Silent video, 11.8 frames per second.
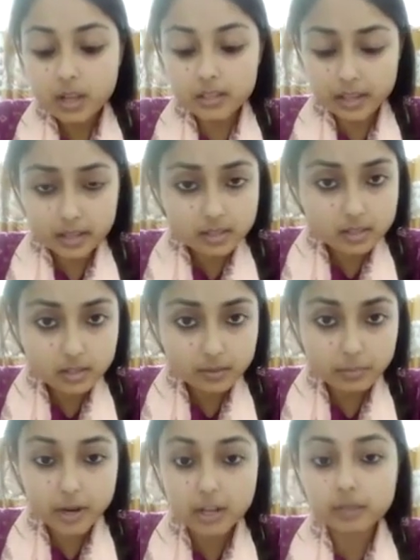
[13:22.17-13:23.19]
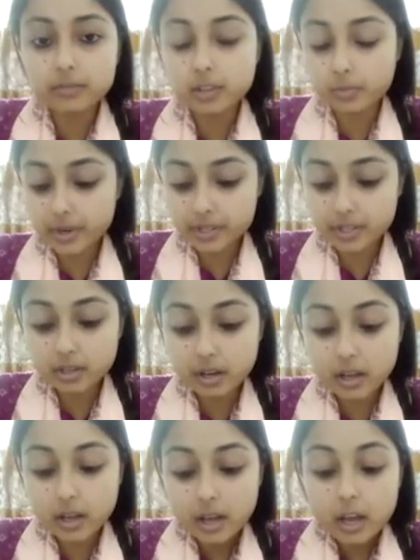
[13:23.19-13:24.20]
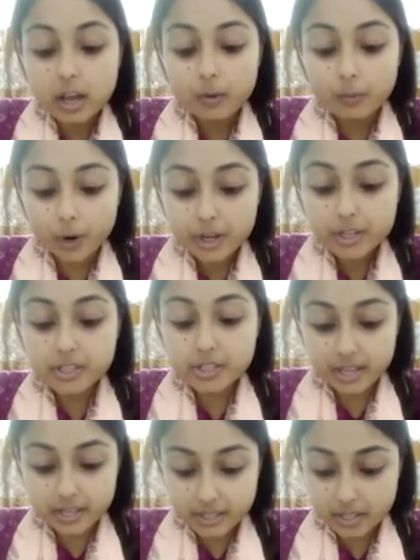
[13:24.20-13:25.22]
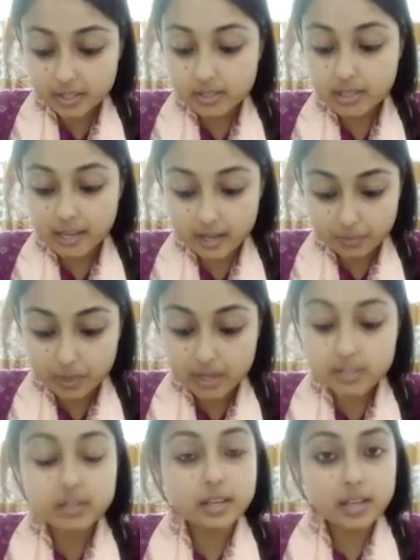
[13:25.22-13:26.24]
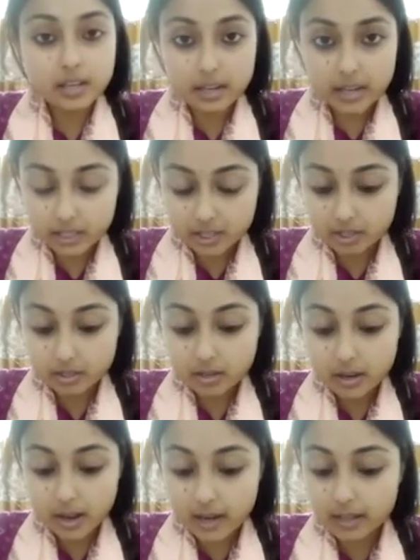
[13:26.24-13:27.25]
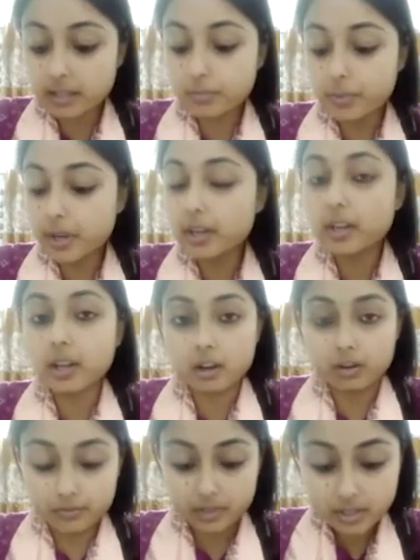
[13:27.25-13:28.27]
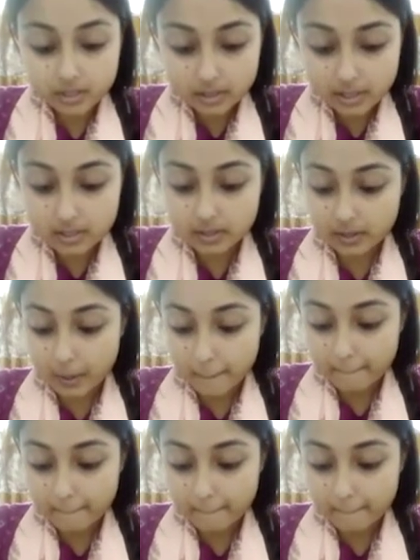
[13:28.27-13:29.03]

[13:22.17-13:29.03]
Next part of the question, what changes take place in nature at the beginning of this season?